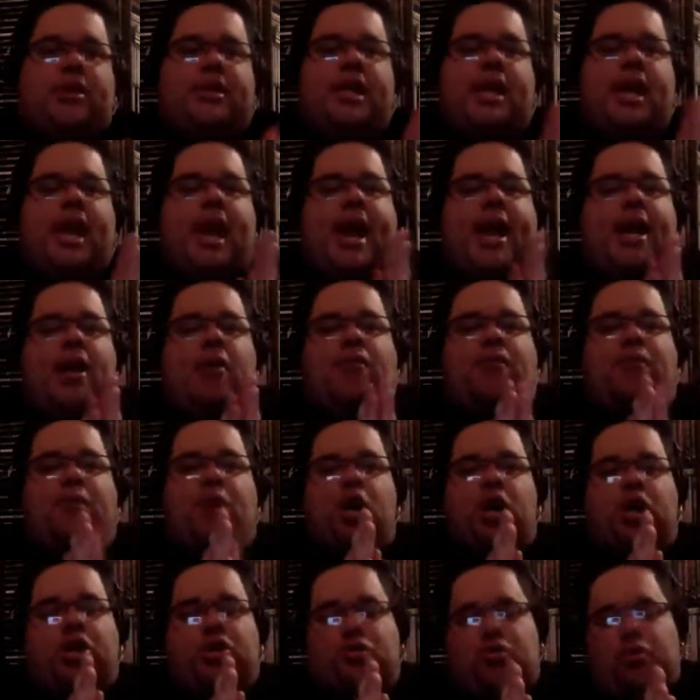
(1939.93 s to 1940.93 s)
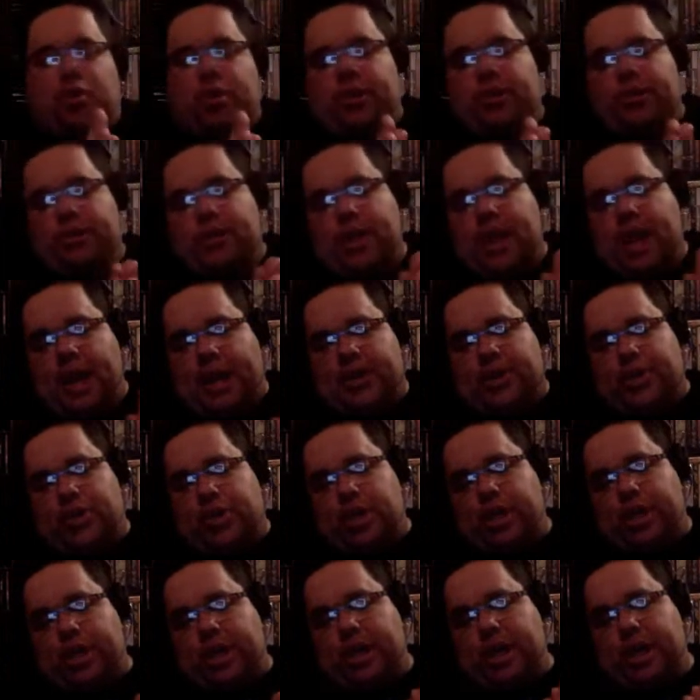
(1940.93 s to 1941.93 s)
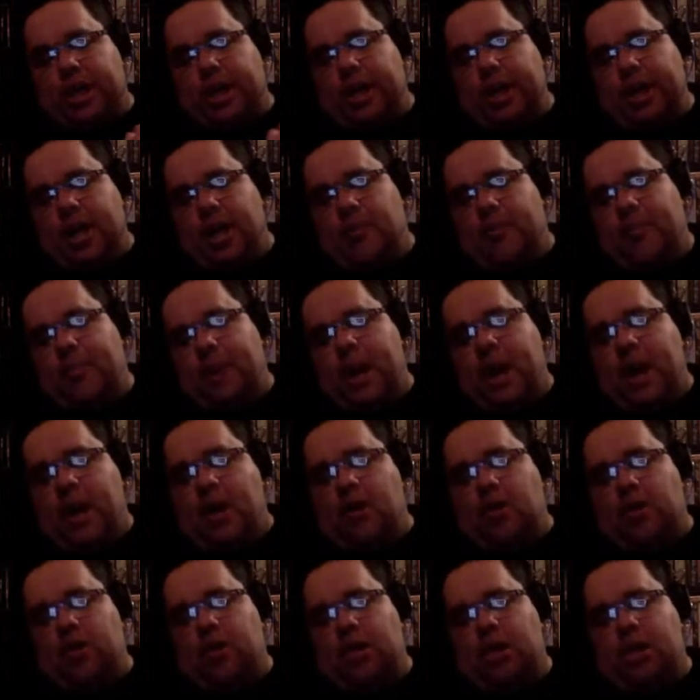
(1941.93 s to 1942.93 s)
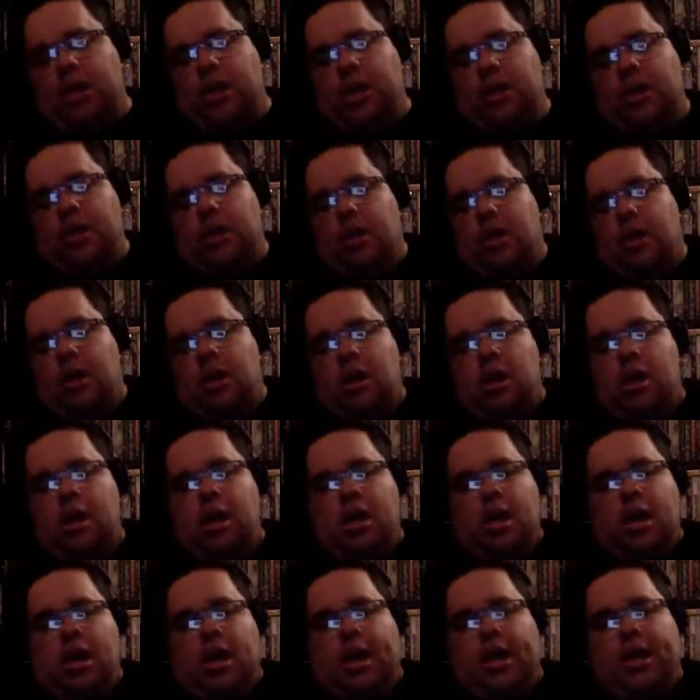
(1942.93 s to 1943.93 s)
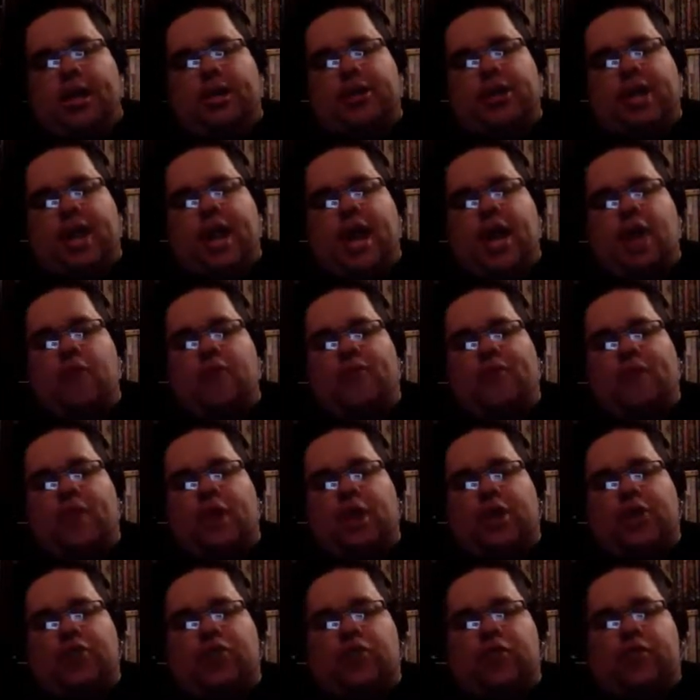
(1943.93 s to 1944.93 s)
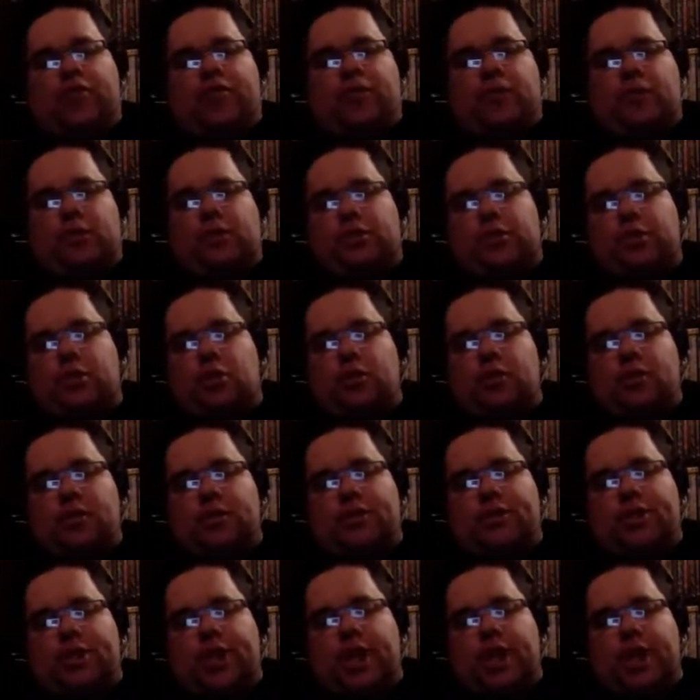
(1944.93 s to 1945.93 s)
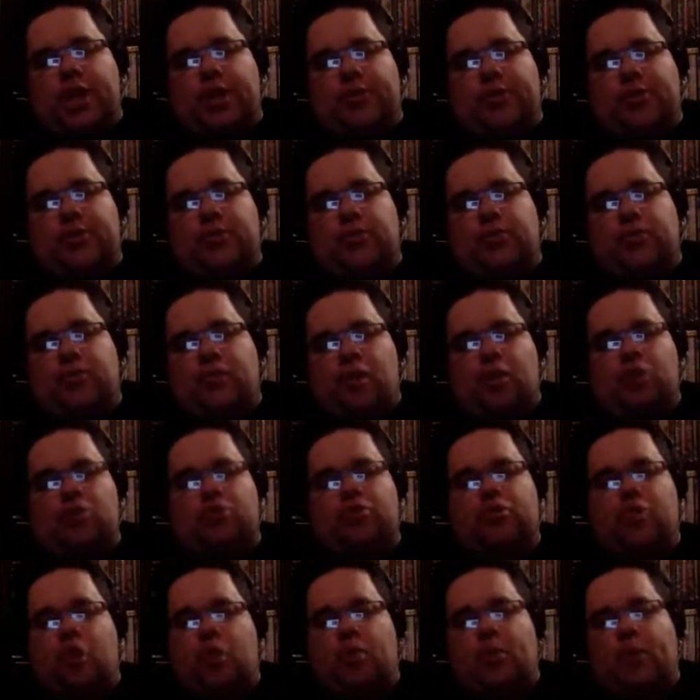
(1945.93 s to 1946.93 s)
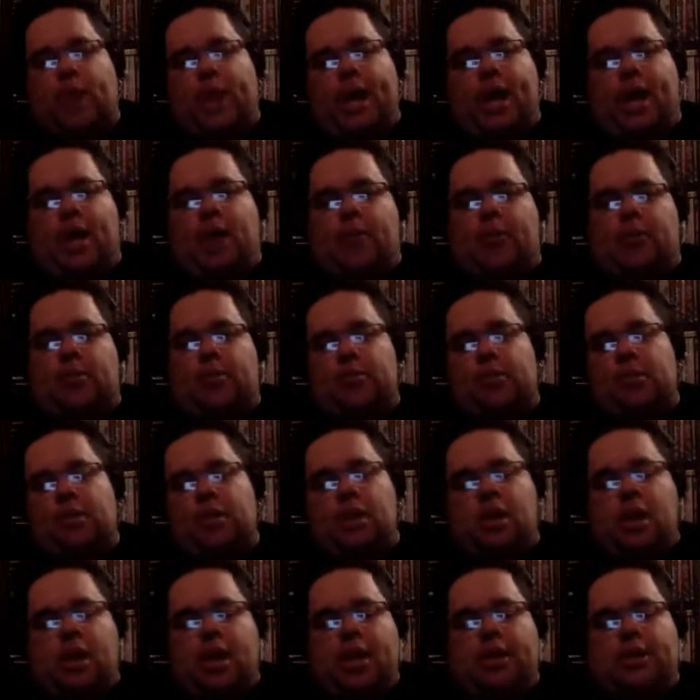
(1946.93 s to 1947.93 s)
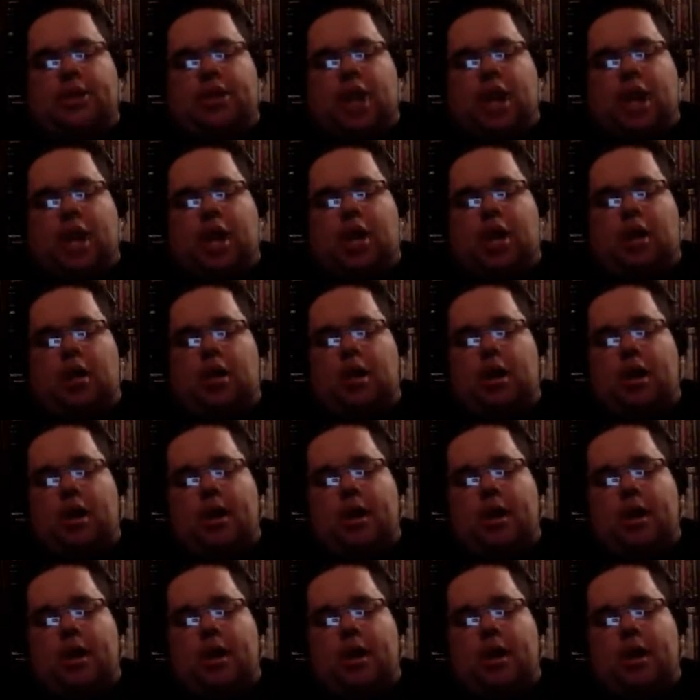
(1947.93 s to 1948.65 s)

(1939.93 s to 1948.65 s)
is an anniversary next year, and apparently it's anniversary for Silverchair's Frogstomp album. So